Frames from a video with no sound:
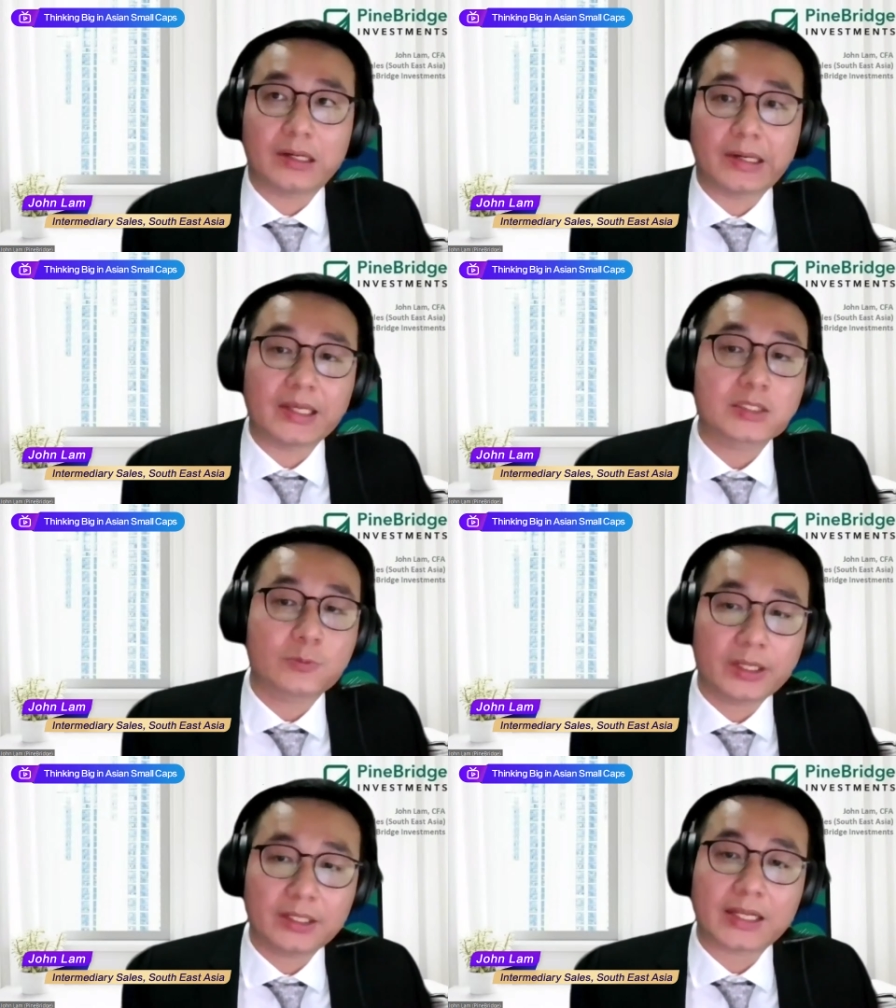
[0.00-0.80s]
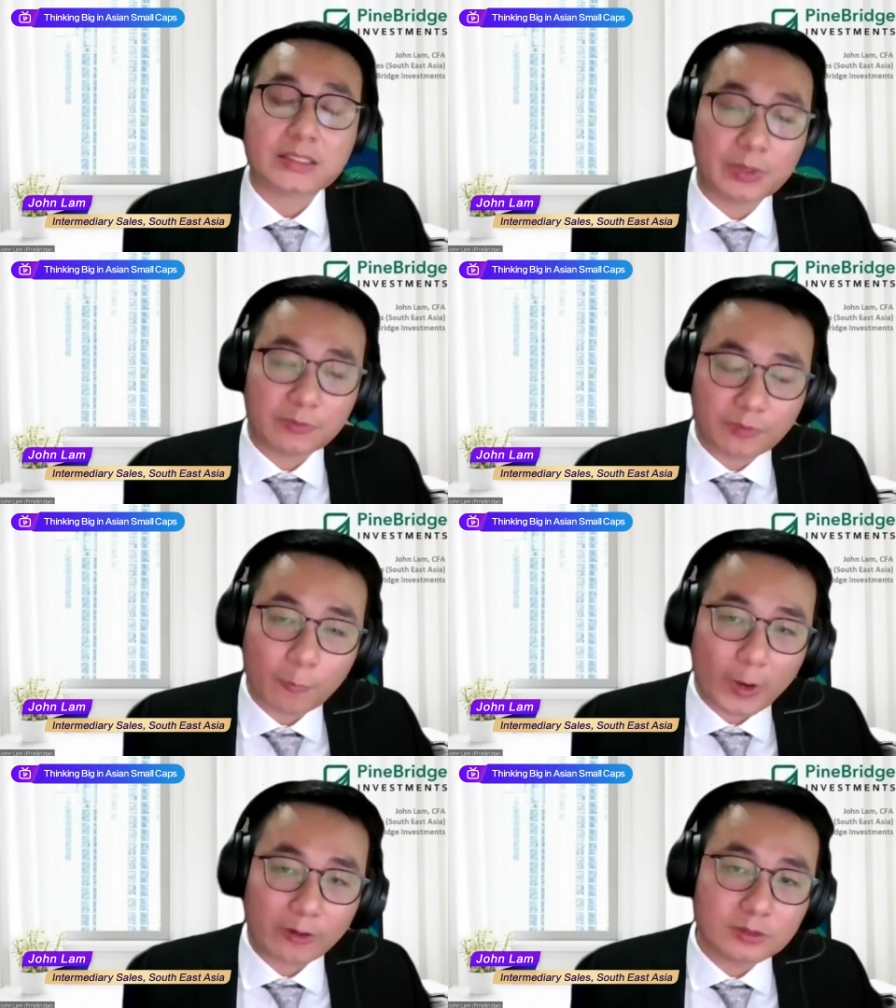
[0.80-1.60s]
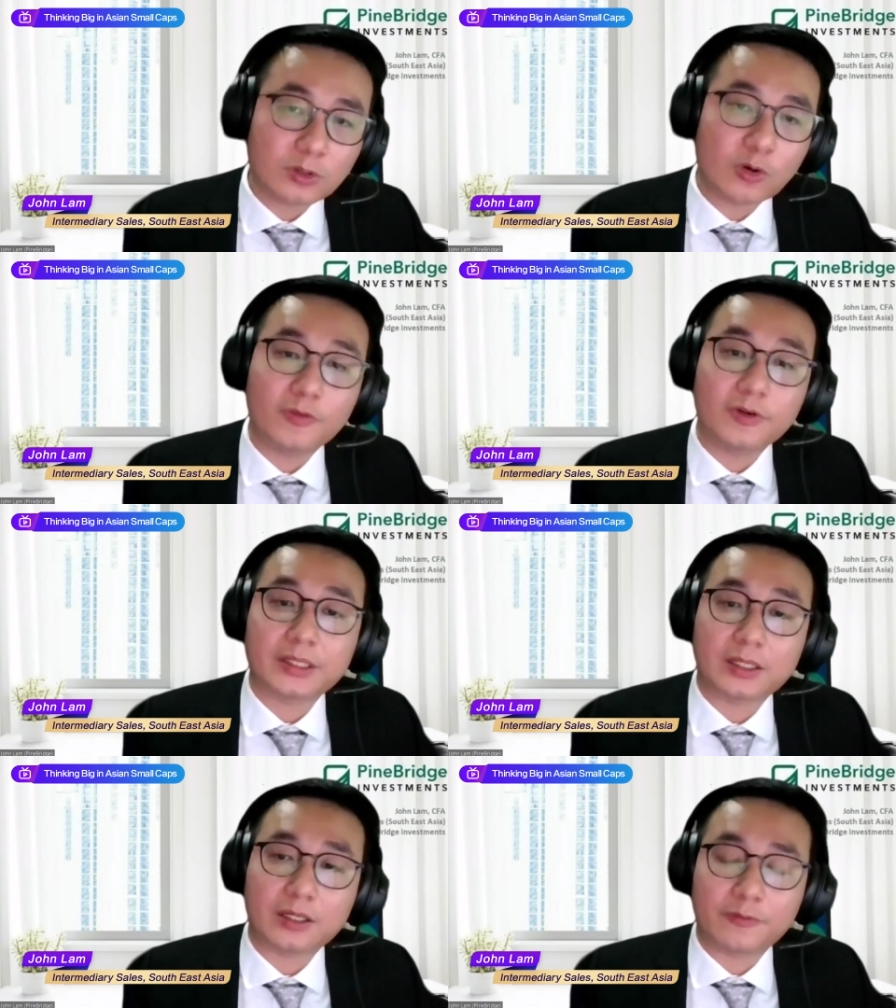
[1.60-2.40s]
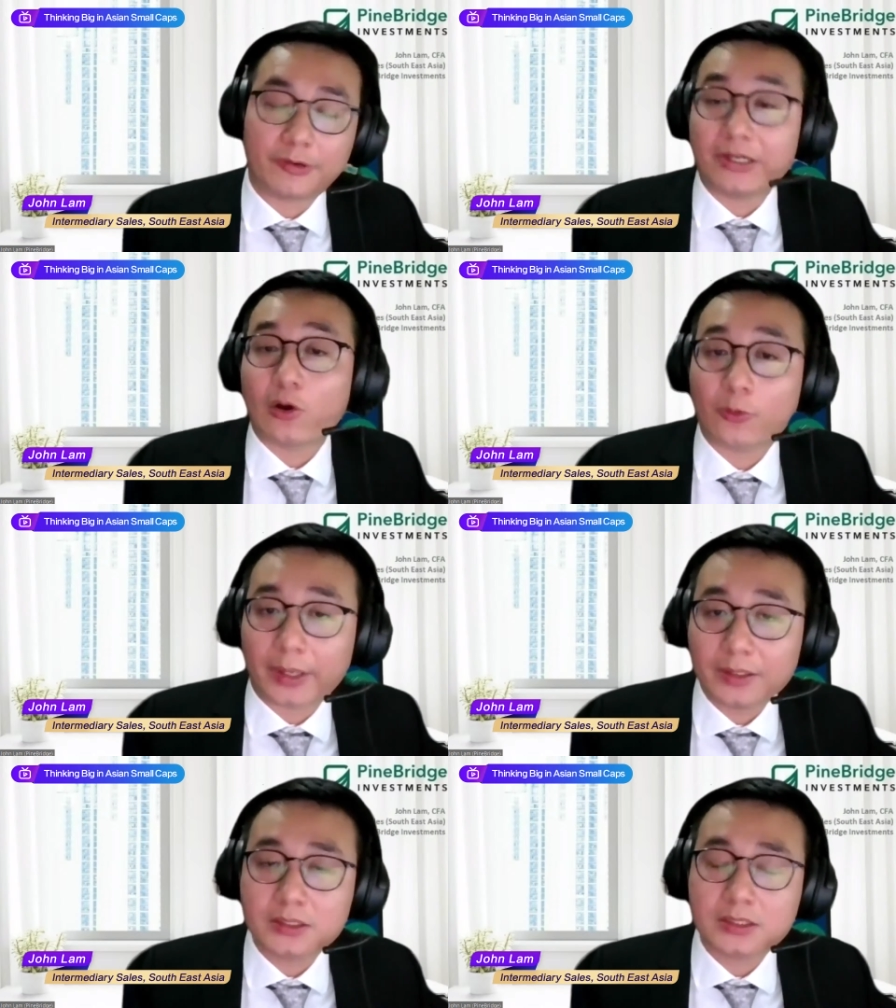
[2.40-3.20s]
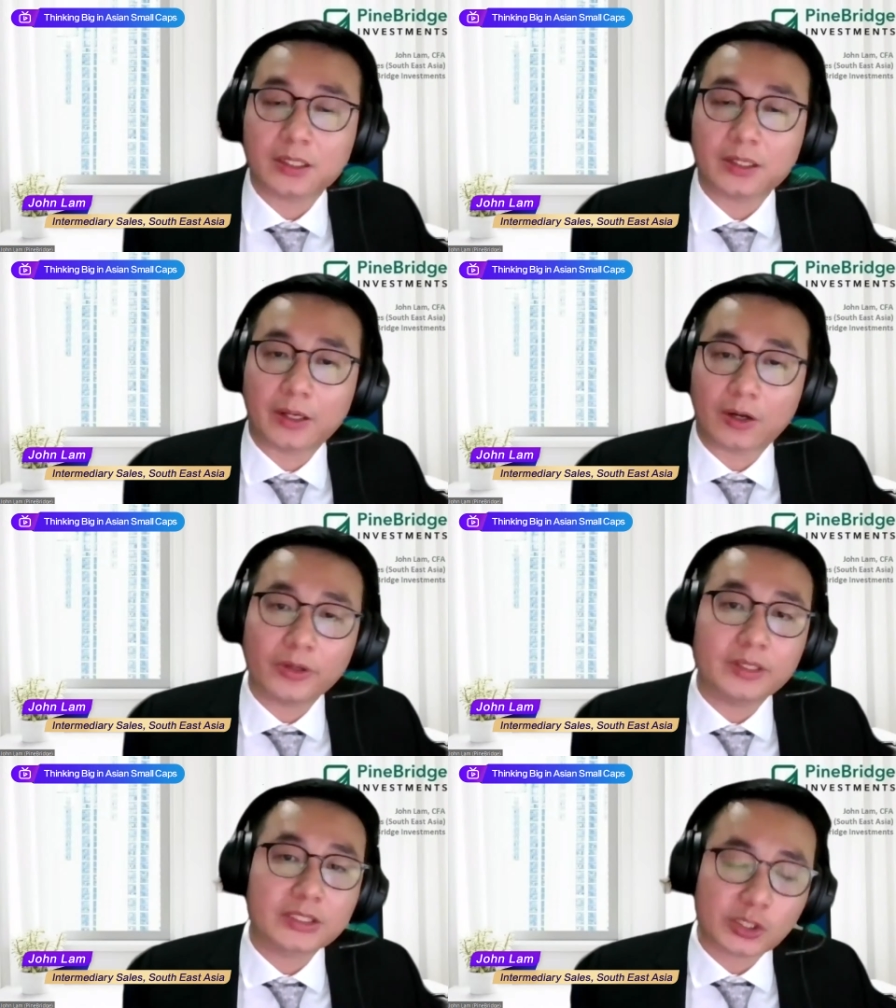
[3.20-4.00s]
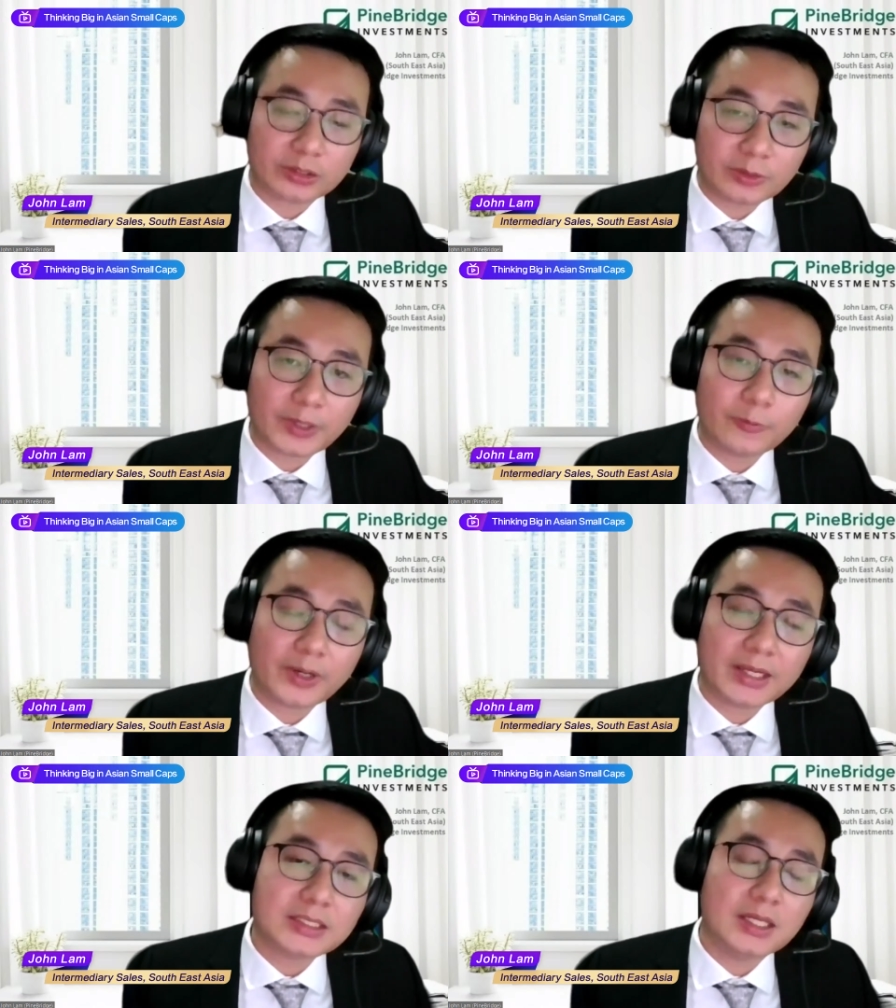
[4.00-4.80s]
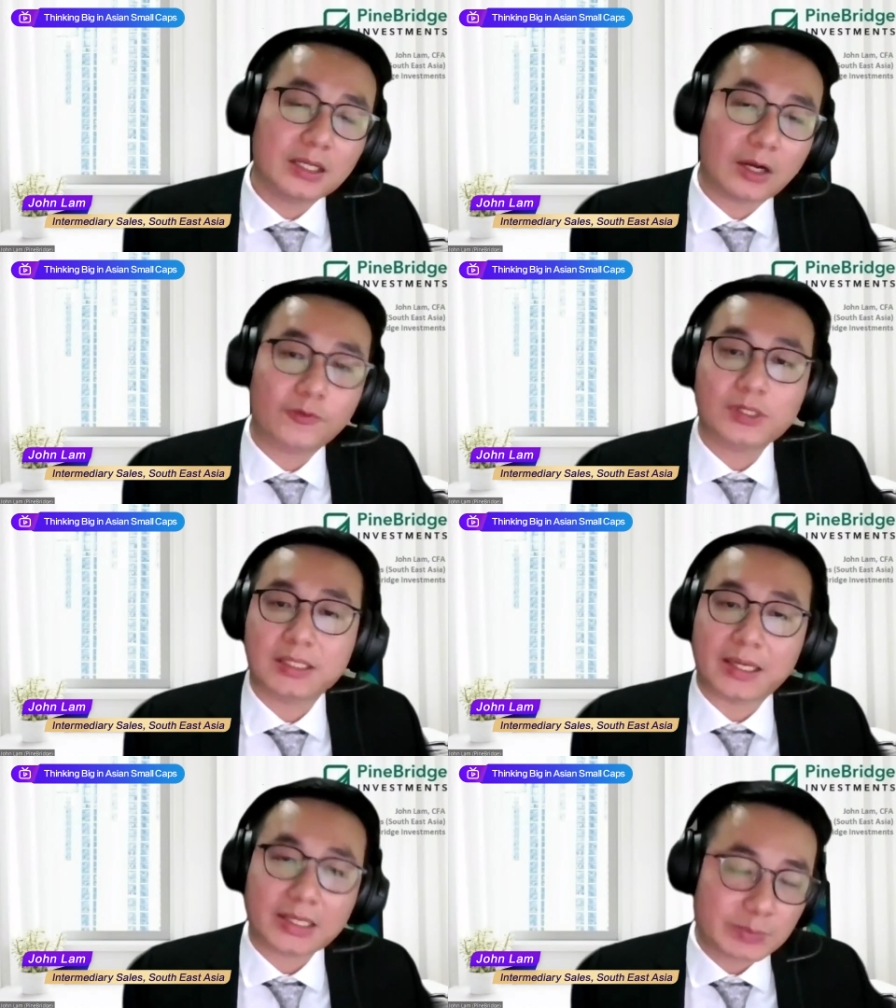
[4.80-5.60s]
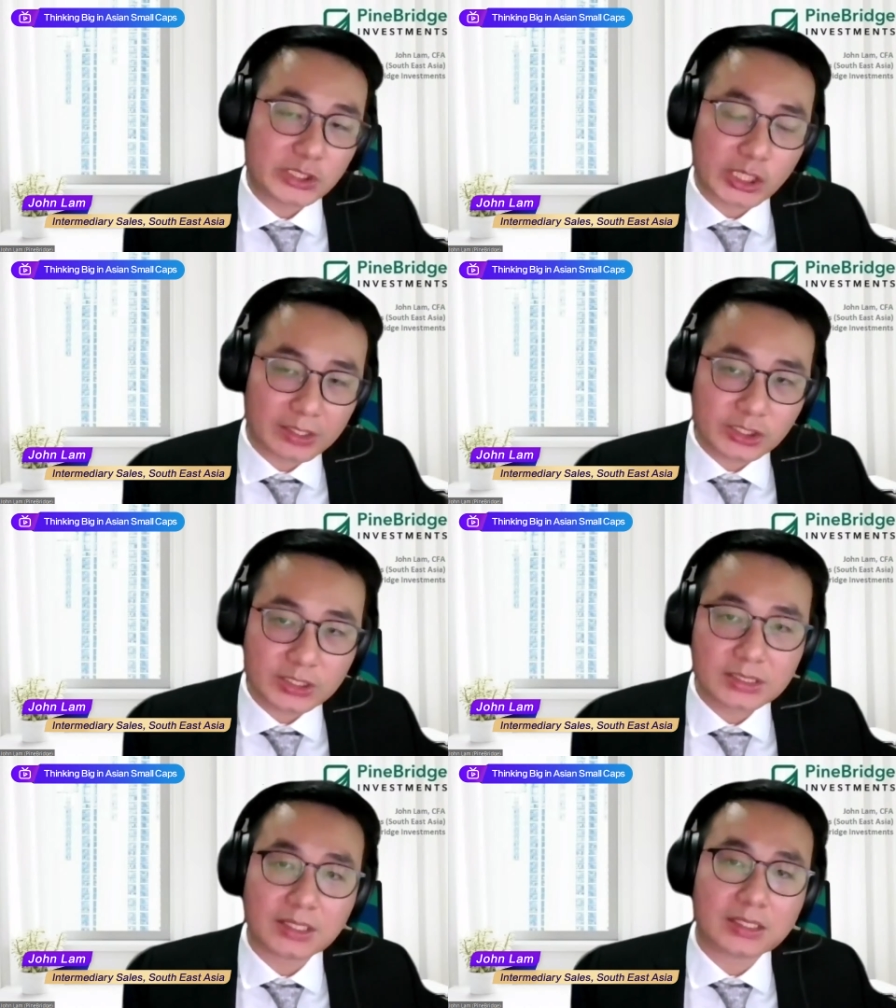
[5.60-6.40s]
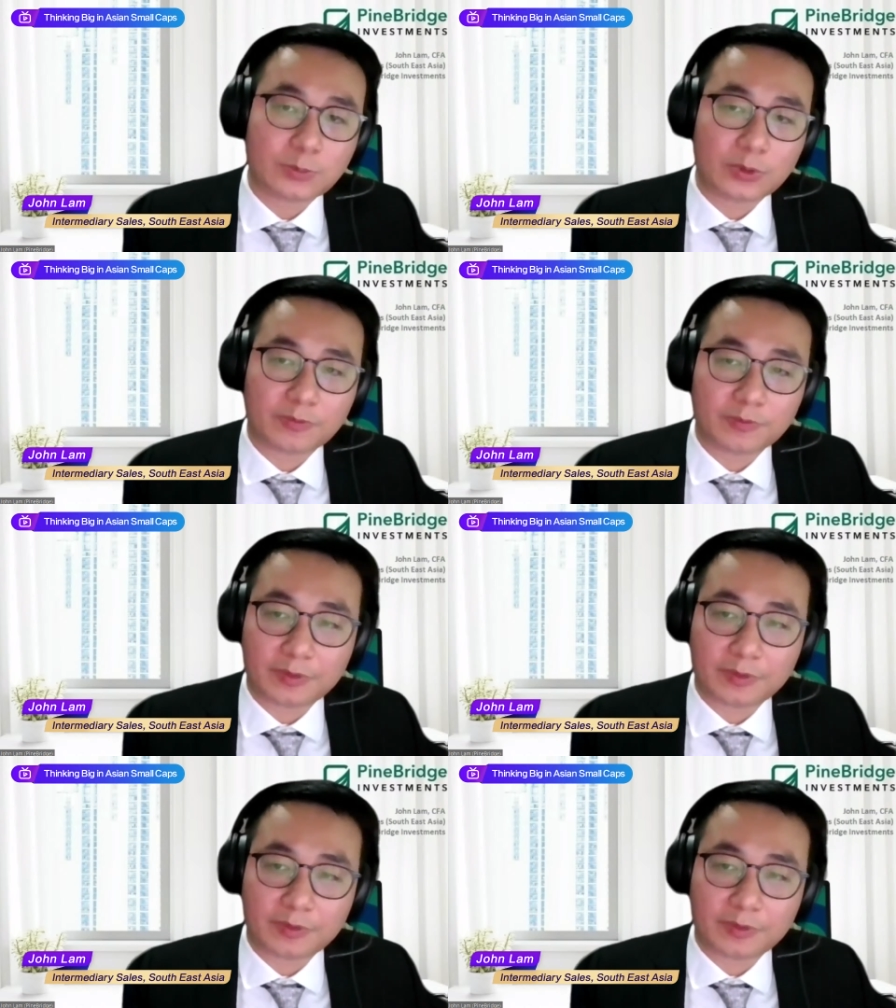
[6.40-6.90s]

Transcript: It's one that has performed well over the very long run. On the shorter run wise, of course, there has been challenges as with